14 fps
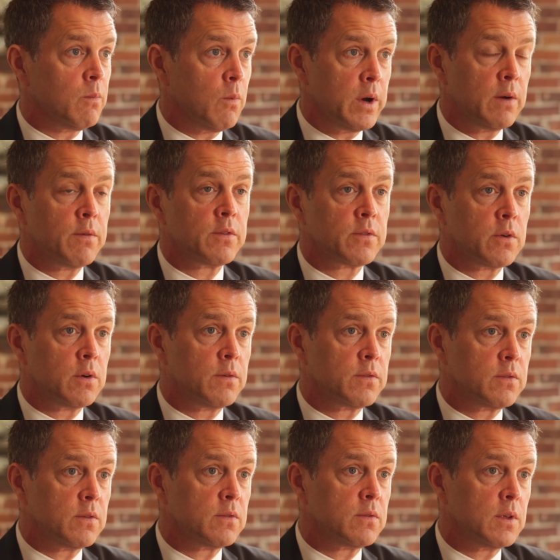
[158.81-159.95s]
whatever
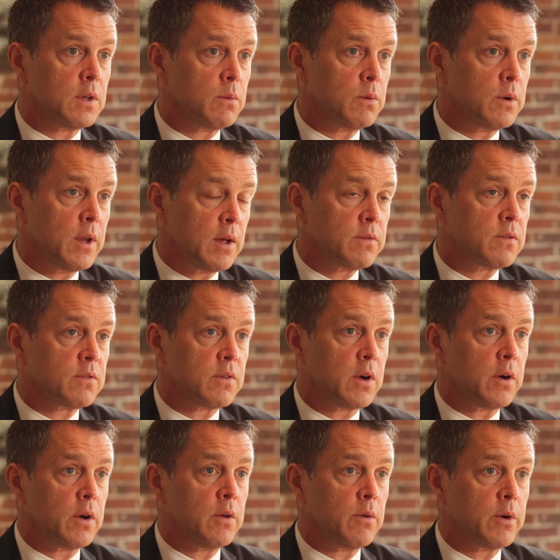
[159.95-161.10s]
services that were
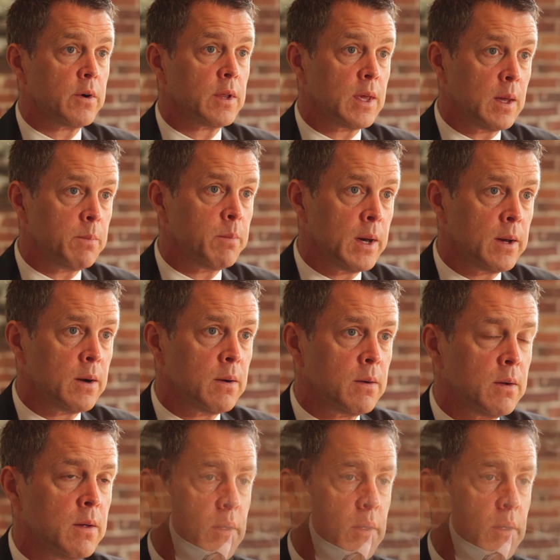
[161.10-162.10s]
necessary in order to get better.